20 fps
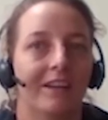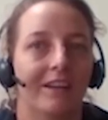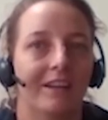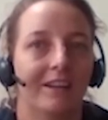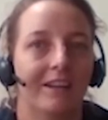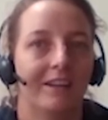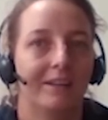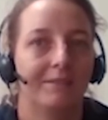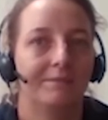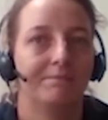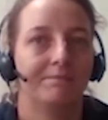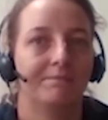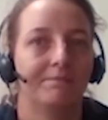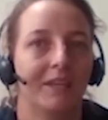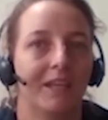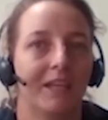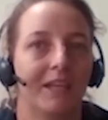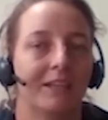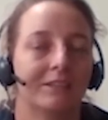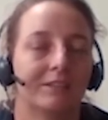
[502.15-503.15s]
um,
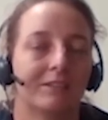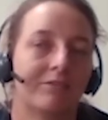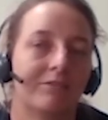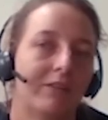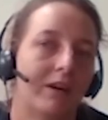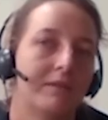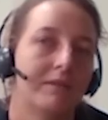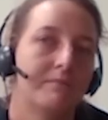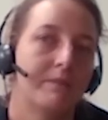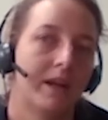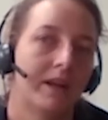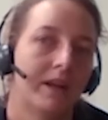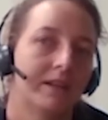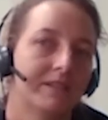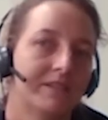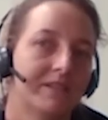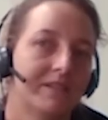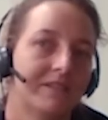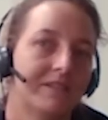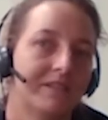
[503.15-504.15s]
yeah, it's a fine
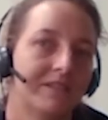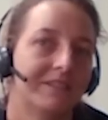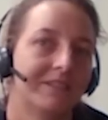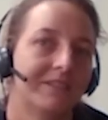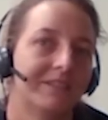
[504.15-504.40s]
balance.